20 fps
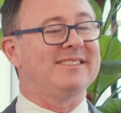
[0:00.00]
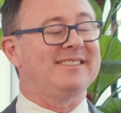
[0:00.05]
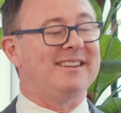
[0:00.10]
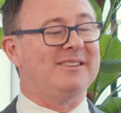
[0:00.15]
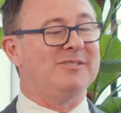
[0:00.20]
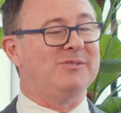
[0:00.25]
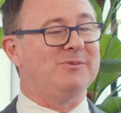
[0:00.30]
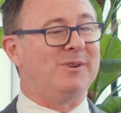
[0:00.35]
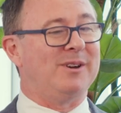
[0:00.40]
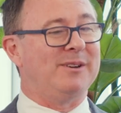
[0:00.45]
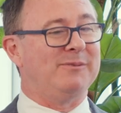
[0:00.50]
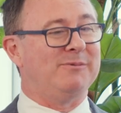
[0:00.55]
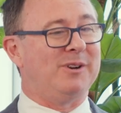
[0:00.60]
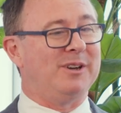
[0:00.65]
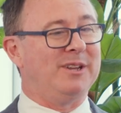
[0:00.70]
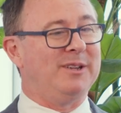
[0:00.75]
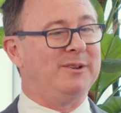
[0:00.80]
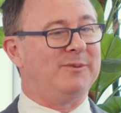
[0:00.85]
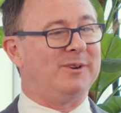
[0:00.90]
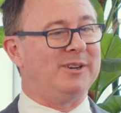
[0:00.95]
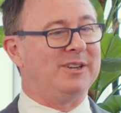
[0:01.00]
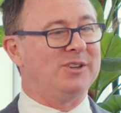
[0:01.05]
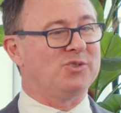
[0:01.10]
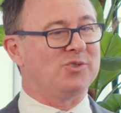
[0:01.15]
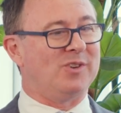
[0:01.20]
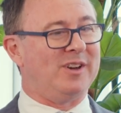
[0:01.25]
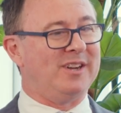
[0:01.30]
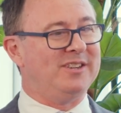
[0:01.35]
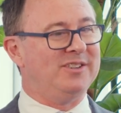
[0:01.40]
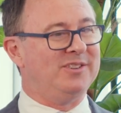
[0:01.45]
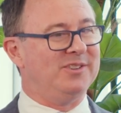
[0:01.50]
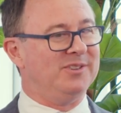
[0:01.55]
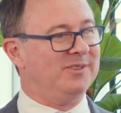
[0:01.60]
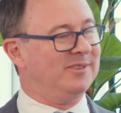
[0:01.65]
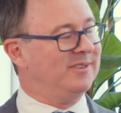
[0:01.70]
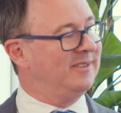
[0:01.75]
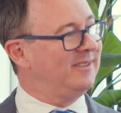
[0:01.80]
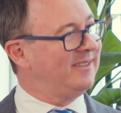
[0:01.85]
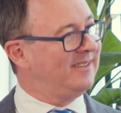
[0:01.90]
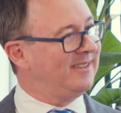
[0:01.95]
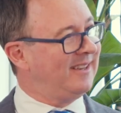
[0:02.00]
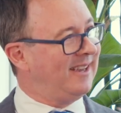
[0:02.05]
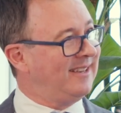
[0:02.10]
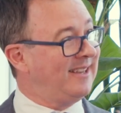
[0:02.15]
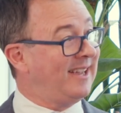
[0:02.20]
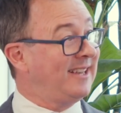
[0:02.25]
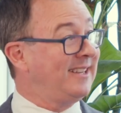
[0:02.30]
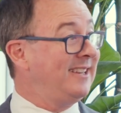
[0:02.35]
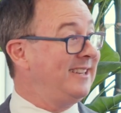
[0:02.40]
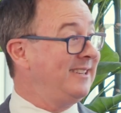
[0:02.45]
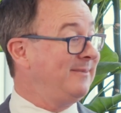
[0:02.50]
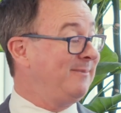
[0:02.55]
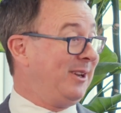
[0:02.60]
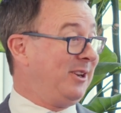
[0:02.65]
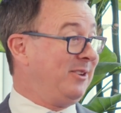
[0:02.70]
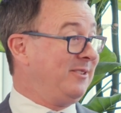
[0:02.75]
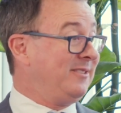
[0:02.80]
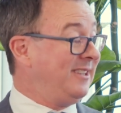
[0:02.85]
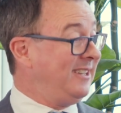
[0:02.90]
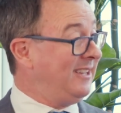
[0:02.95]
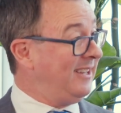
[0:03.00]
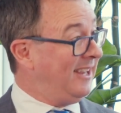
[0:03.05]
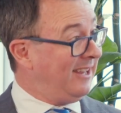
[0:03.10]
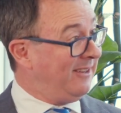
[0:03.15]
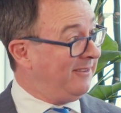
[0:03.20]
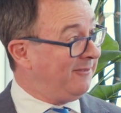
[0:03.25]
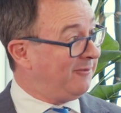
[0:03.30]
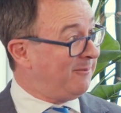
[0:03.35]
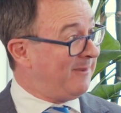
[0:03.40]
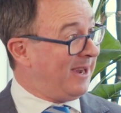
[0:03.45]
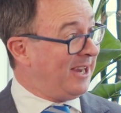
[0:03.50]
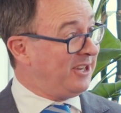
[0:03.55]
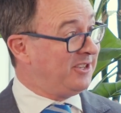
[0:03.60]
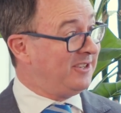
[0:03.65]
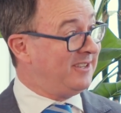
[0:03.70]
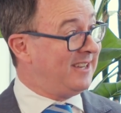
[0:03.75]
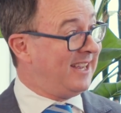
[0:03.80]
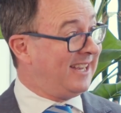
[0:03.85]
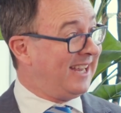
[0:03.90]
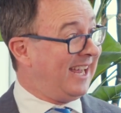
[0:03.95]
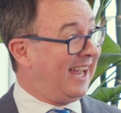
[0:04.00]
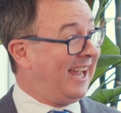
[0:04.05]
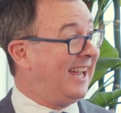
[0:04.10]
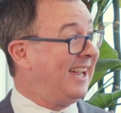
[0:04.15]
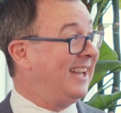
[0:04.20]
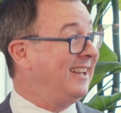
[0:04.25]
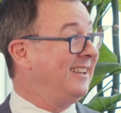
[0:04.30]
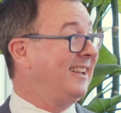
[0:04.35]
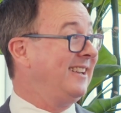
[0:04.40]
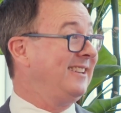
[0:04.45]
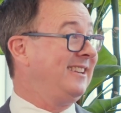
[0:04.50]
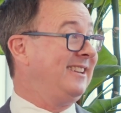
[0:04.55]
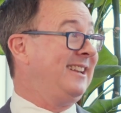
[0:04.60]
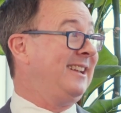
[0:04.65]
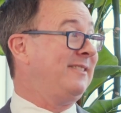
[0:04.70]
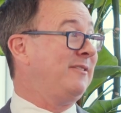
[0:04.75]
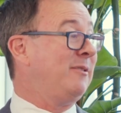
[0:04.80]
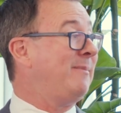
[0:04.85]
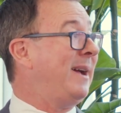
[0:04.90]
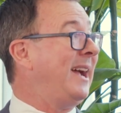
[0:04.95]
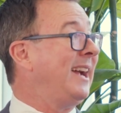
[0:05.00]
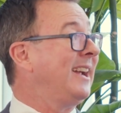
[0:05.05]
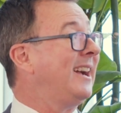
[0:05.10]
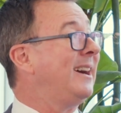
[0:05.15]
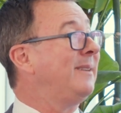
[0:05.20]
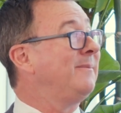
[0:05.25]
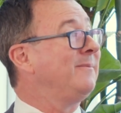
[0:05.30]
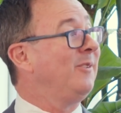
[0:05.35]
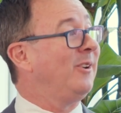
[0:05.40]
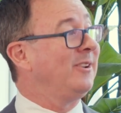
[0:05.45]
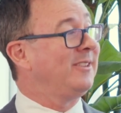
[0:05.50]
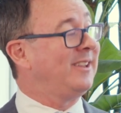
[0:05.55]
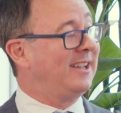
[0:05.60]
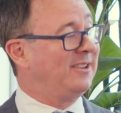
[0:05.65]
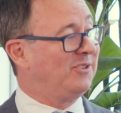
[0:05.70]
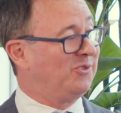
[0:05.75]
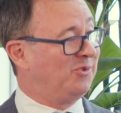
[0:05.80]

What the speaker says: said, "Well, what do you want to try and do?" And they didn't, because the information they didn't have a backup, right? They